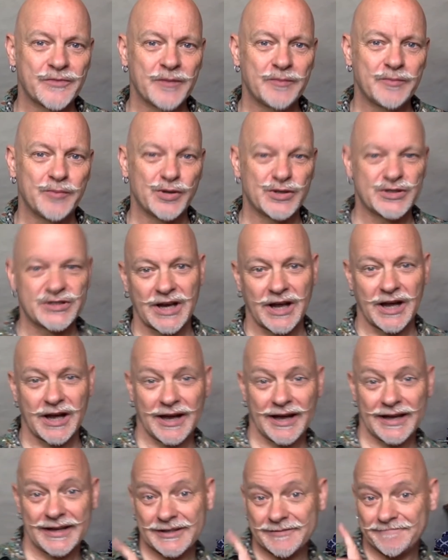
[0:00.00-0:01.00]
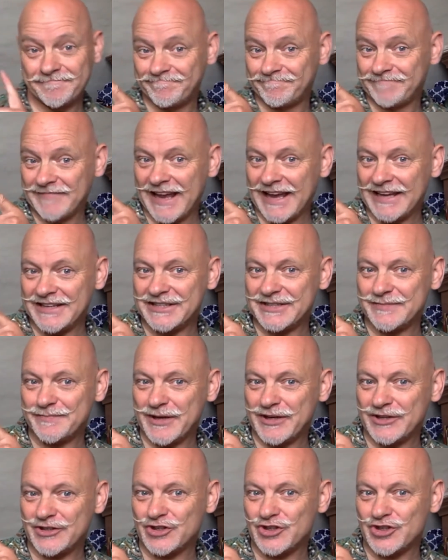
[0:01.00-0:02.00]
Books like Katie's
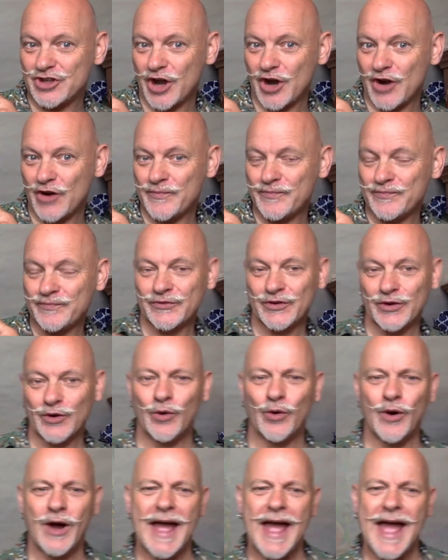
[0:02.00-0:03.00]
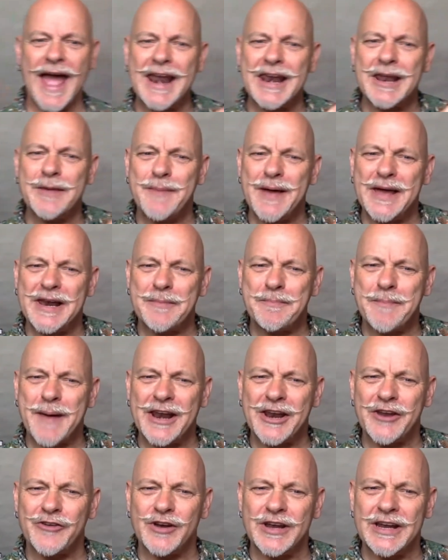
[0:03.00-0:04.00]
Picture Show, or Ella Bella
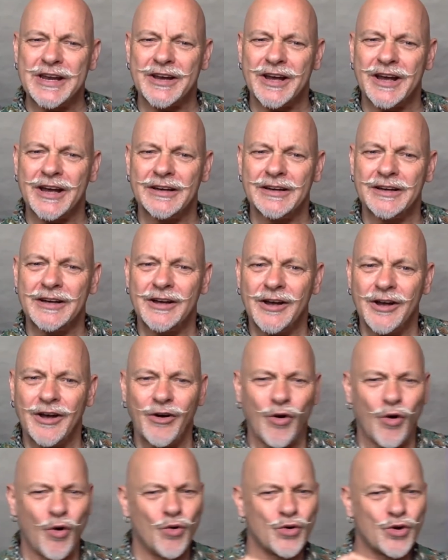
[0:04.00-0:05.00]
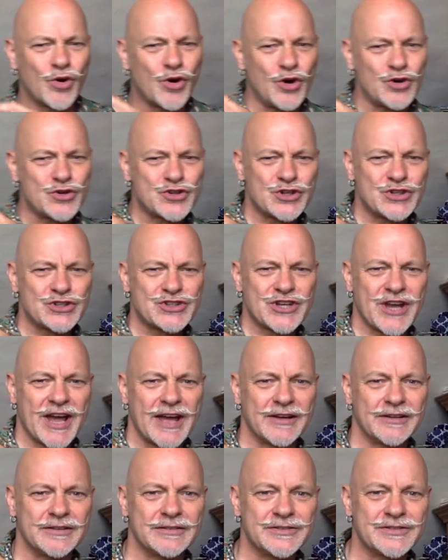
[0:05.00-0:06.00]
Ballerina, or Koschka's
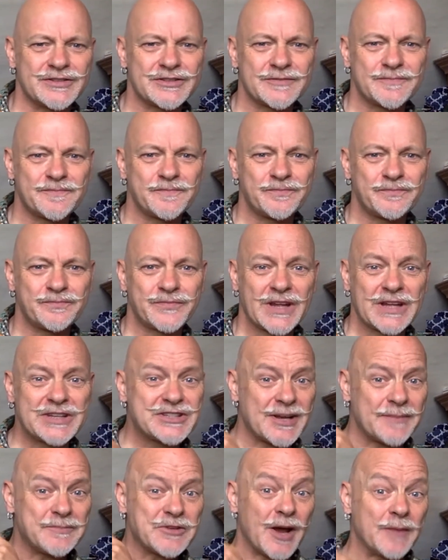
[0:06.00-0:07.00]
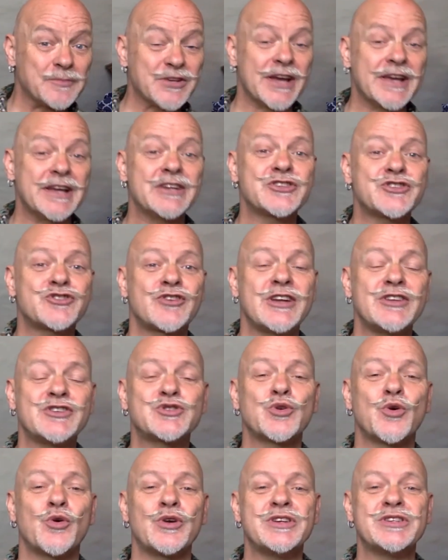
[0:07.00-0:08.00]
Tales. And sometimes I illustrate
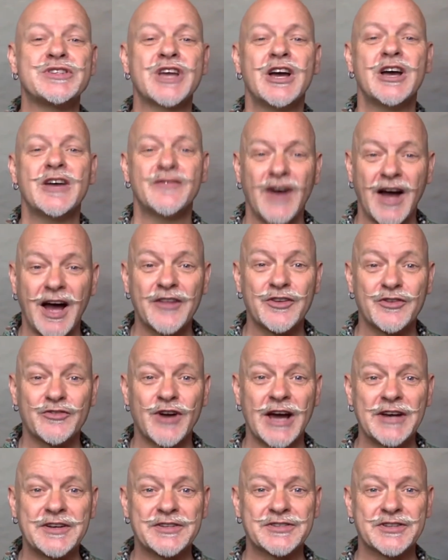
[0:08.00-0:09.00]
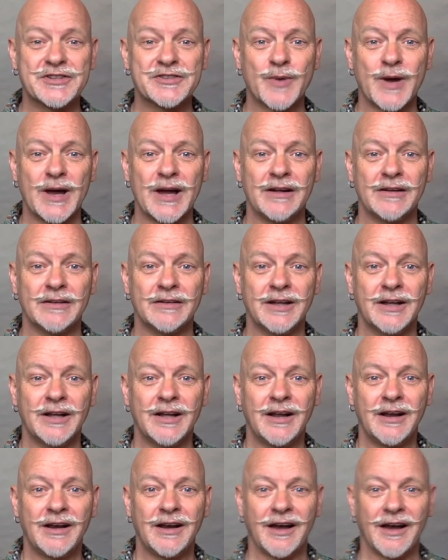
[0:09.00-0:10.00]
stories for other writers as well,
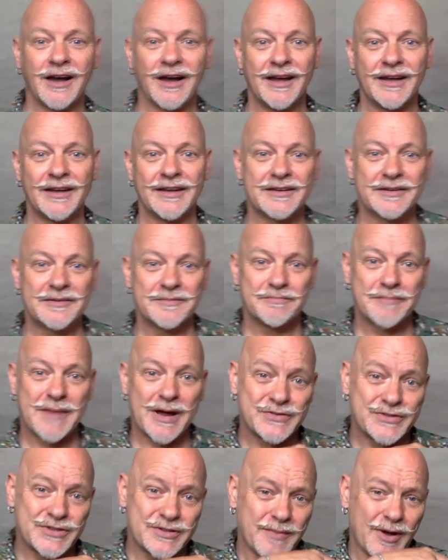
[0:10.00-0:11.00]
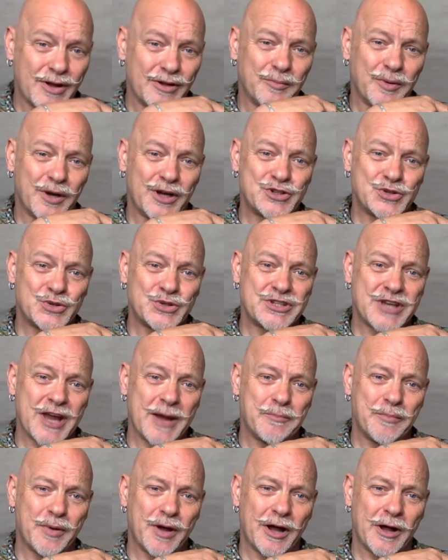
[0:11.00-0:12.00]
like Mouse and Mole by Joyce
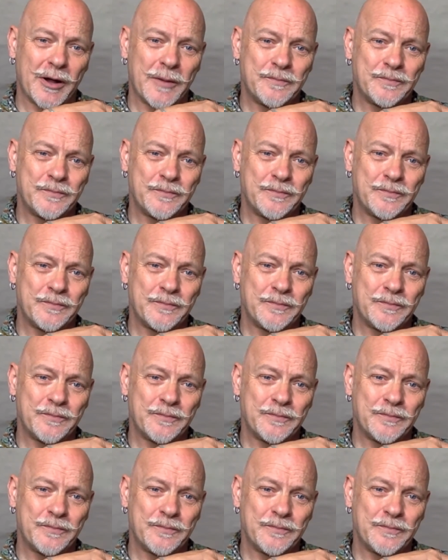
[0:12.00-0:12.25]
Dunbar,